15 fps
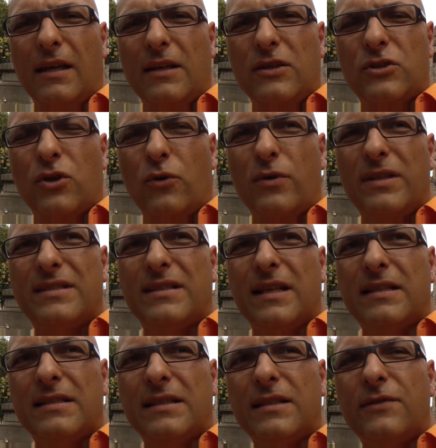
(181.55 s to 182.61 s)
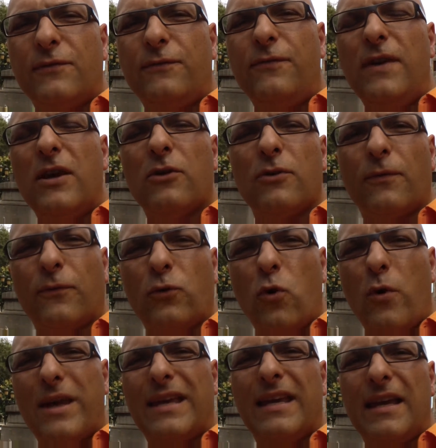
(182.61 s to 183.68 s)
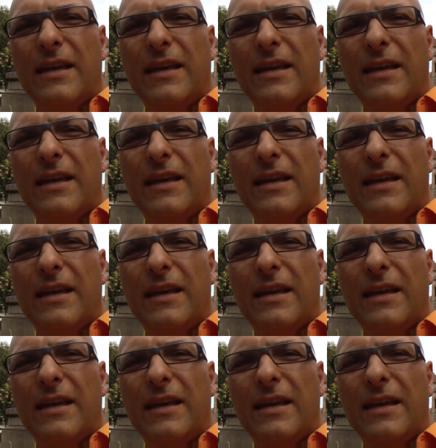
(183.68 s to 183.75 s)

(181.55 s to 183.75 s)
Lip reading: so it's this fear of going